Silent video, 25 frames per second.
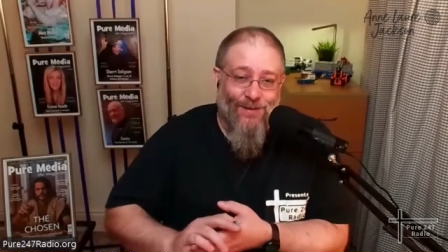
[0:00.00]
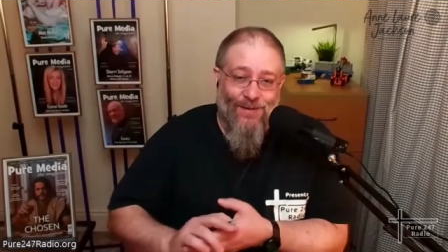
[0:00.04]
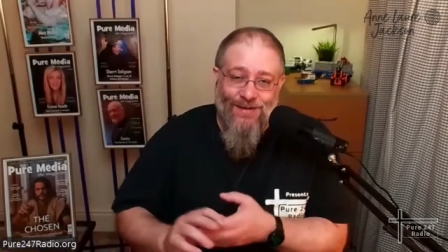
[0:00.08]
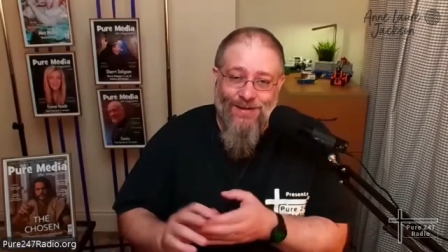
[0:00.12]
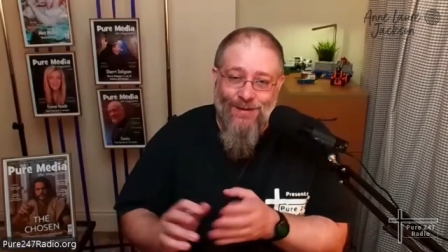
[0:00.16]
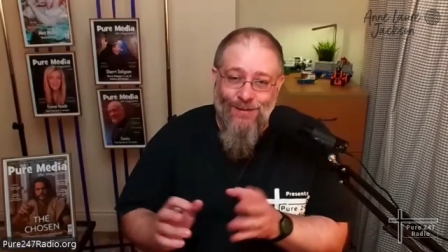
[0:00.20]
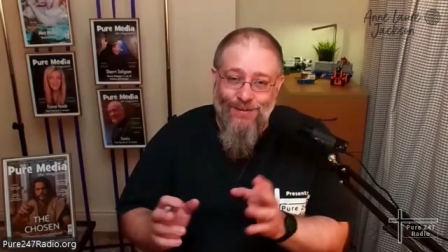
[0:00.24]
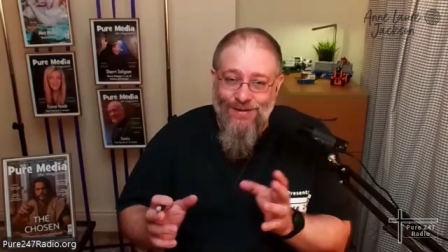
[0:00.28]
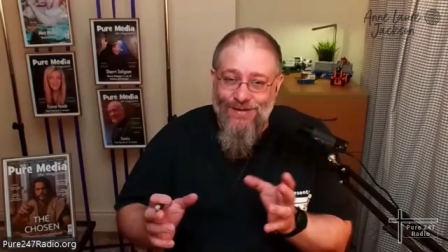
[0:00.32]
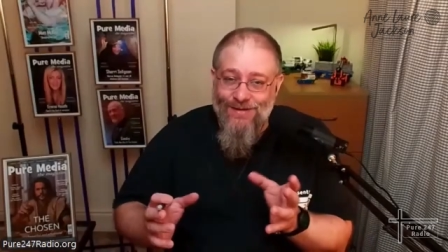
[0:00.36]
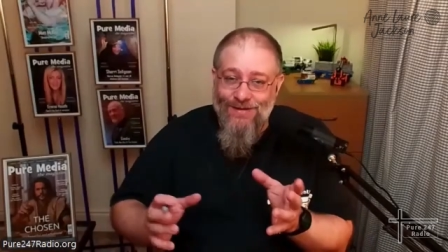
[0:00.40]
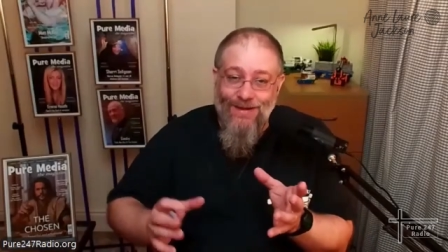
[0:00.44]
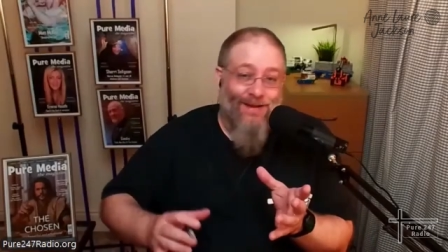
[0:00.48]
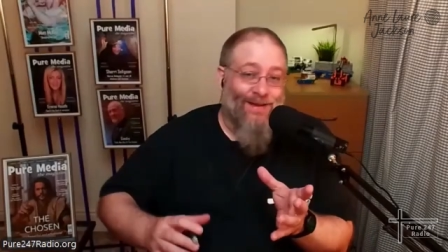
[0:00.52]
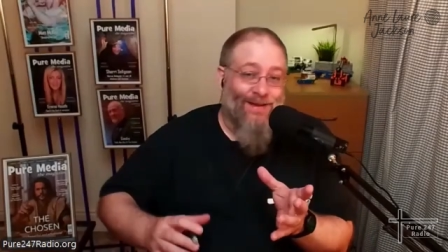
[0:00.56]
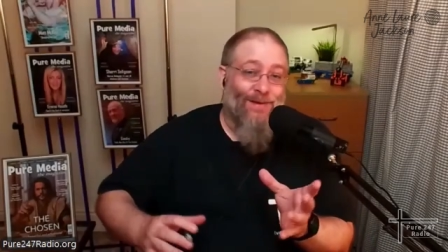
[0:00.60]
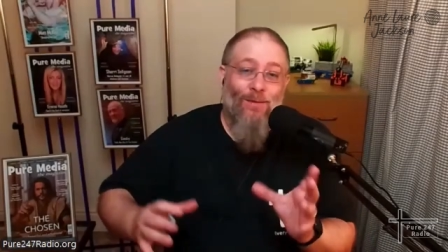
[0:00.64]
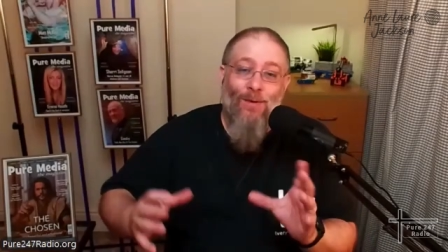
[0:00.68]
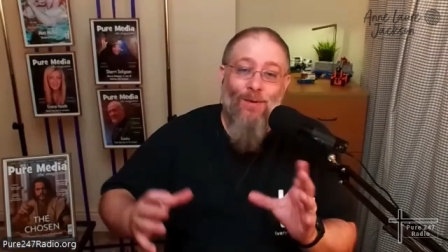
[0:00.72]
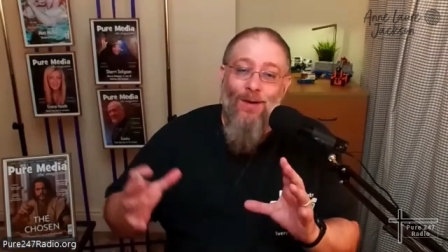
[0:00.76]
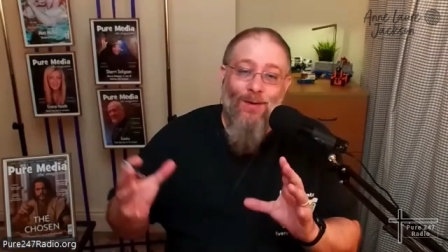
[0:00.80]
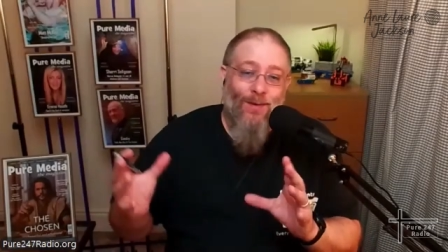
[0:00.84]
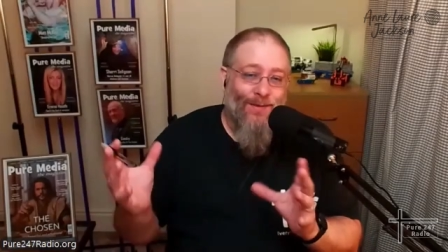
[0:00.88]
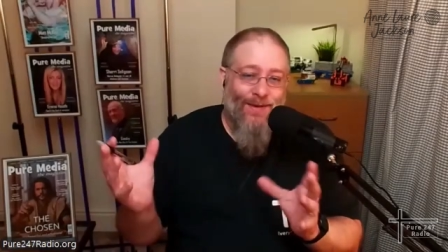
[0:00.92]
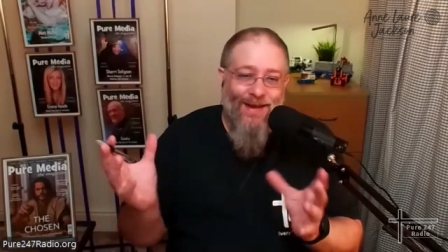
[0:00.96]
which I don't know
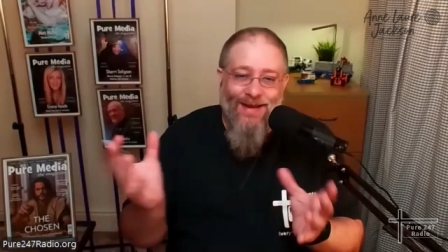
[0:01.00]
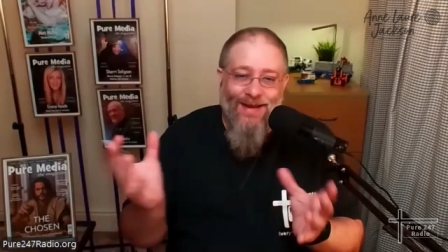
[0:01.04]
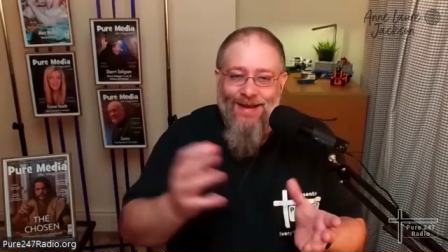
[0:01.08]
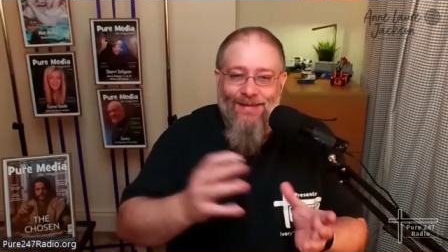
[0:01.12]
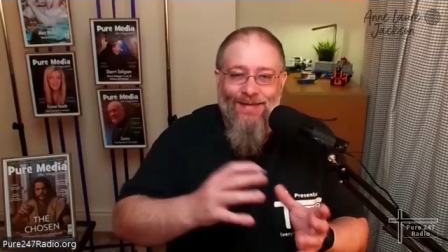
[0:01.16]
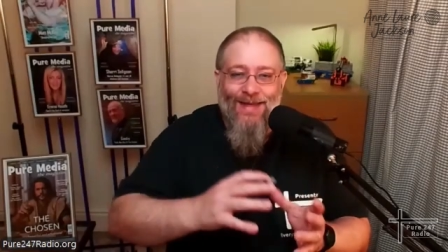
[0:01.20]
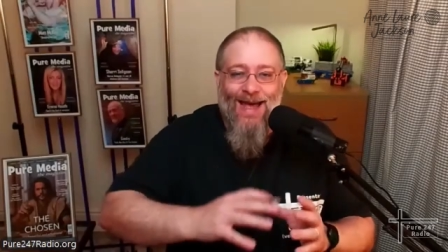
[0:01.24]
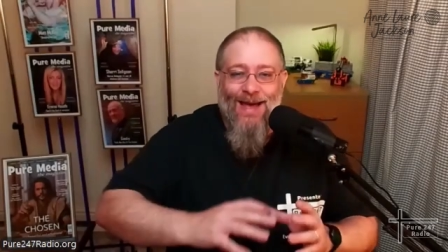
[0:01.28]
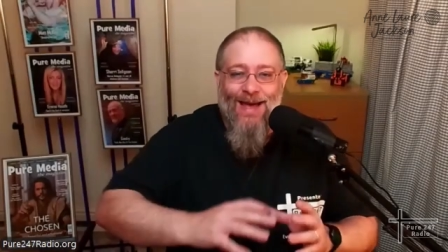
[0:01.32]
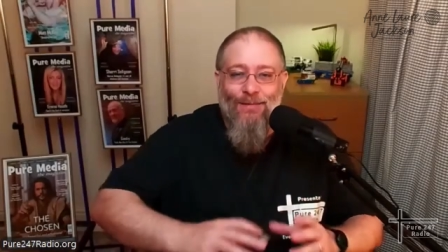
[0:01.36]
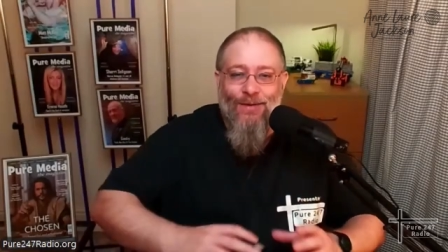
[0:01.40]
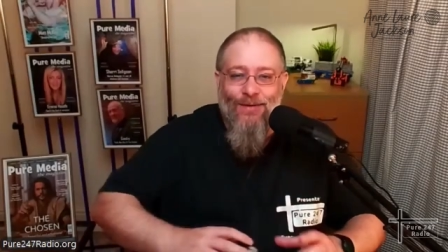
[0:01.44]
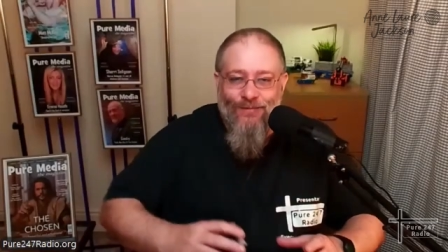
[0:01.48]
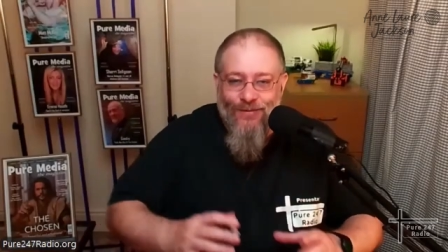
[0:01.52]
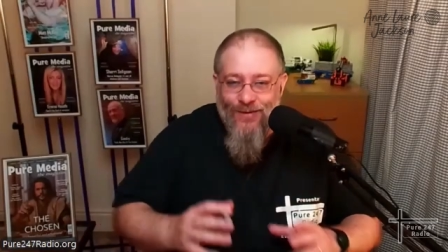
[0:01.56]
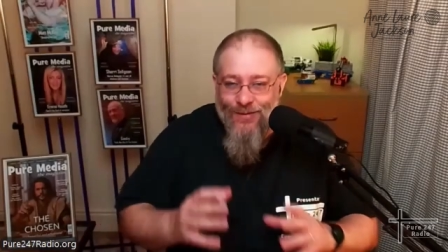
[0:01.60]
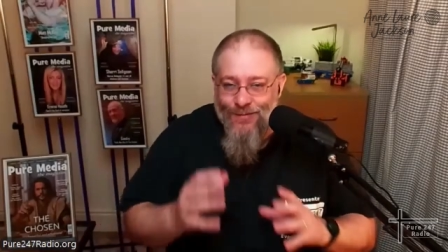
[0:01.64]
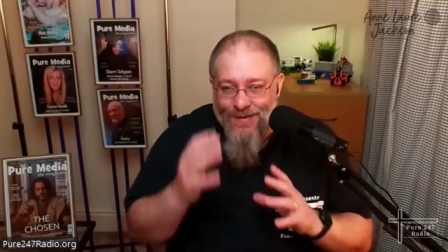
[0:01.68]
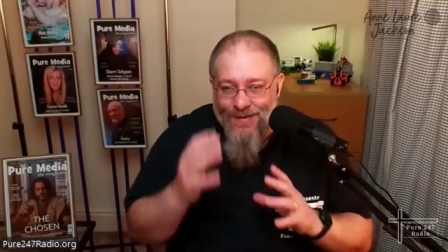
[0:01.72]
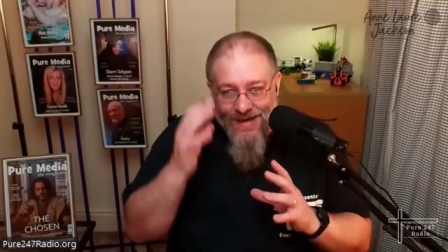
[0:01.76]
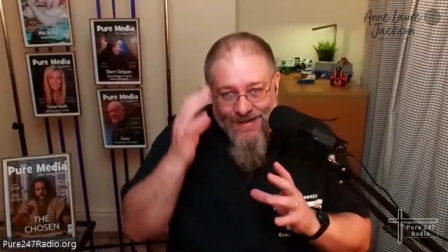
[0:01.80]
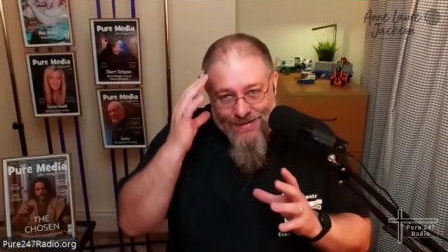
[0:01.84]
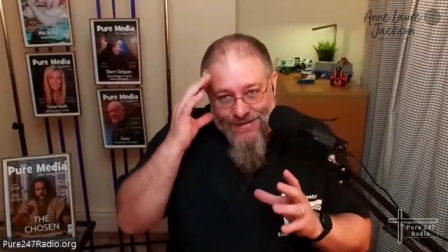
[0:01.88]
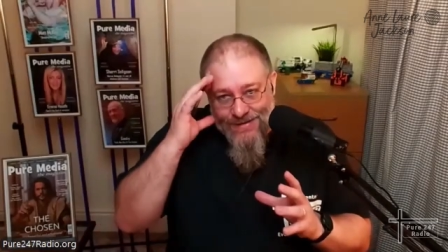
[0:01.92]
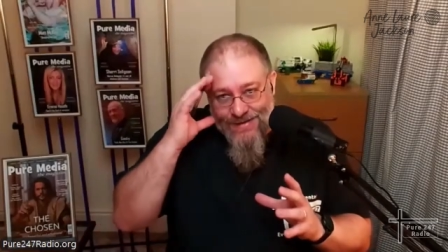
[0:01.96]
why we went down the hammock route,
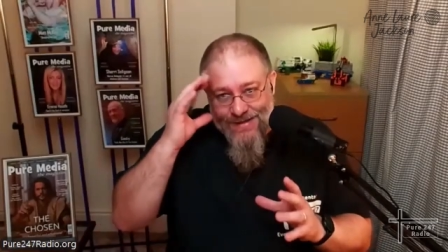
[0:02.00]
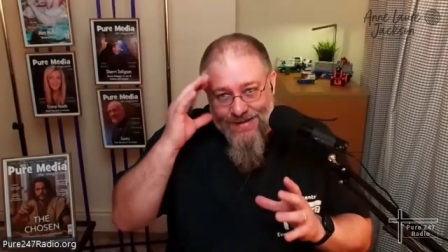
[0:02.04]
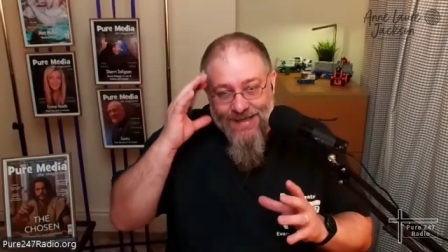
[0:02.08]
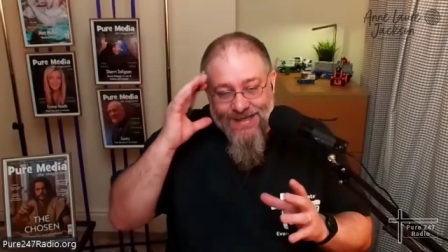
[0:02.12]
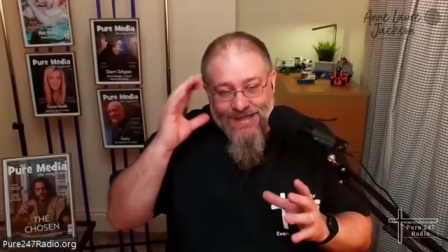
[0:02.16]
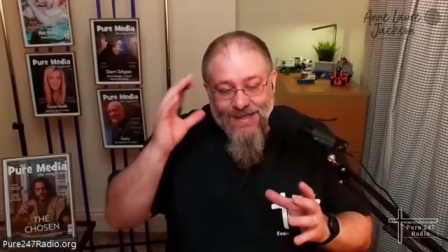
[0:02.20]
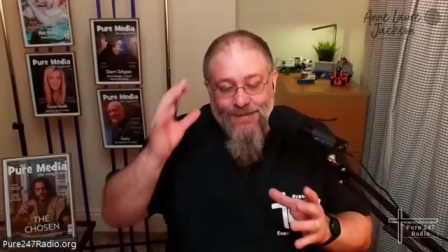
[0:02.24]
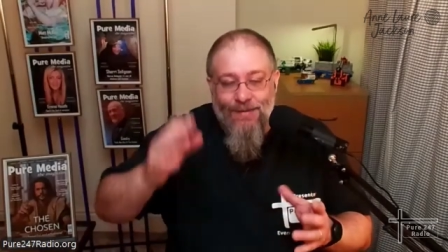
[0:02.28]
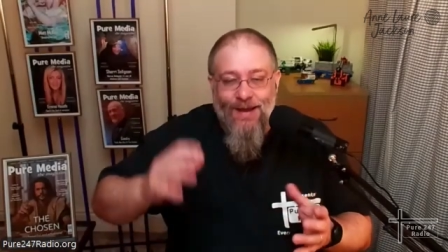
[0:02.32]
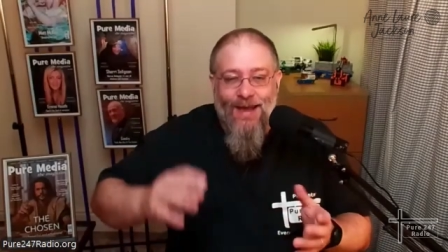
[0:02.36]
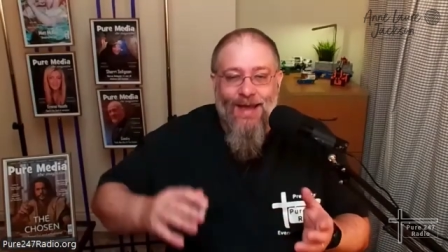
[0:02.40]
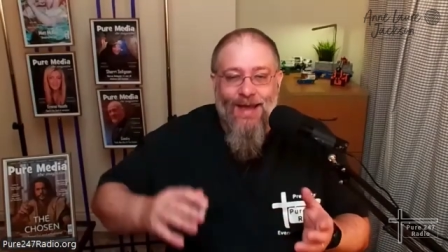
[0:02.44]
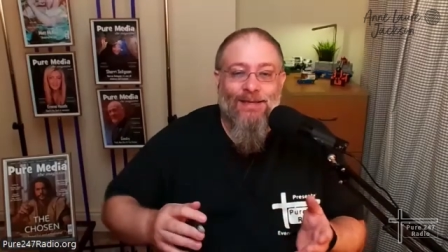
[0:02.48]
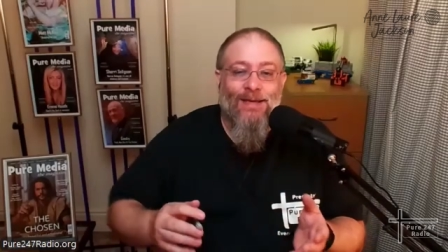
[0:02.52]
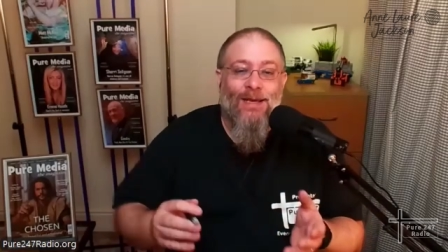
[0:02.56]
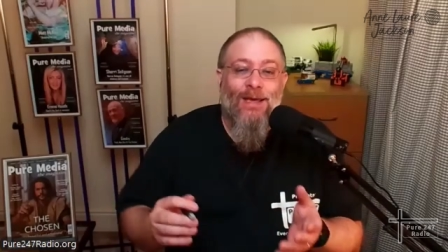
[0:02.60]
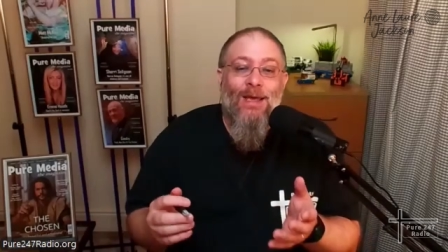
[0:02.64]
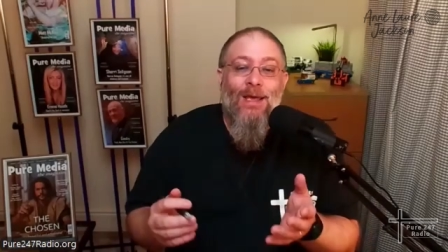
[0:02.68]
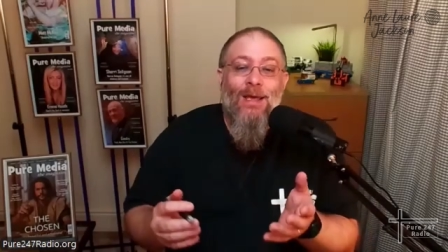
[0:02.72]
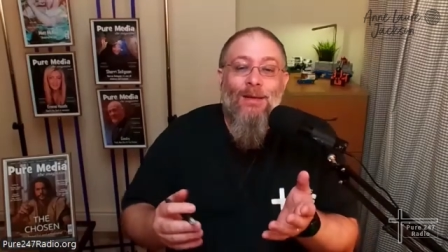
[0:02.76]
but it's in my head.